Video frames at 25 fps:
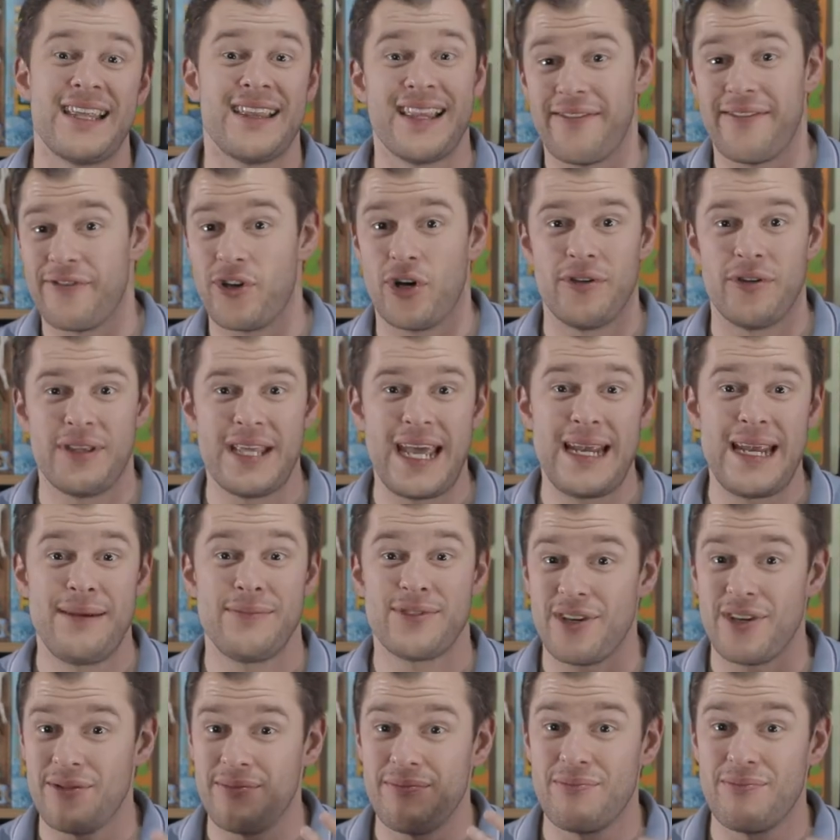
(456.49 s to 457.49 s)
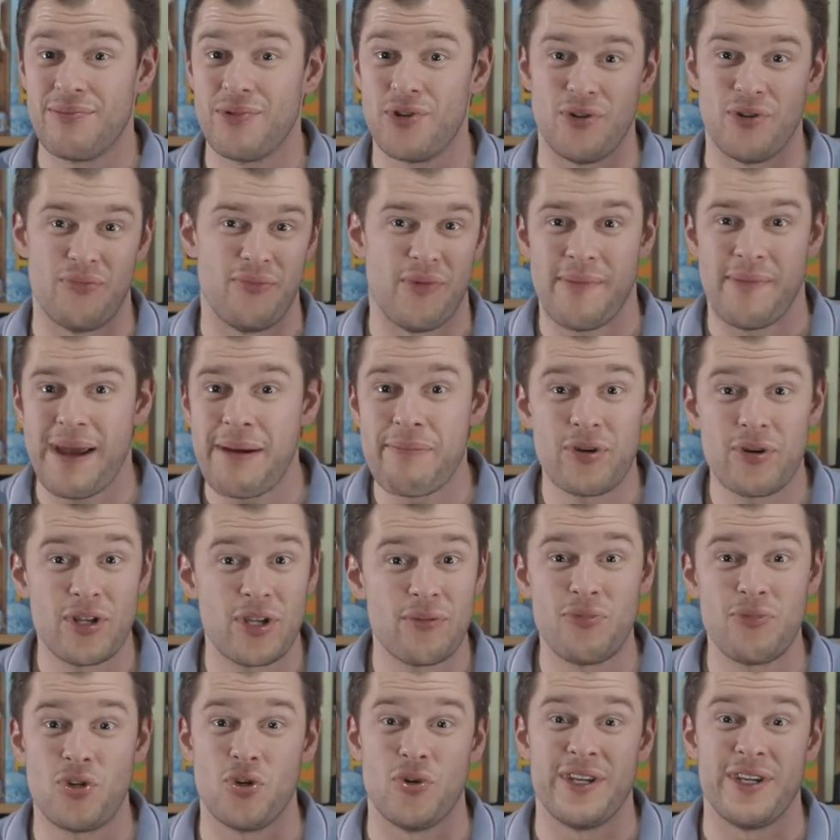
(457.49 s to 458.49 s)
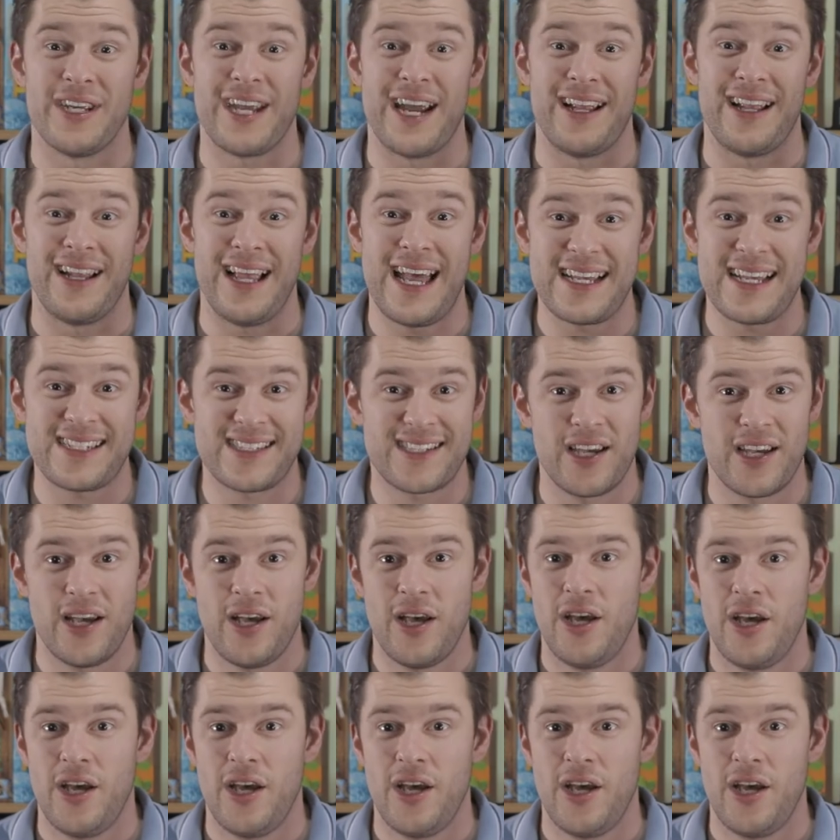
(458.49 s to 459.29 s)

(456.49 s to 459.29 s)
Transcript: They've got names, couldn't remember them, couldn't care less.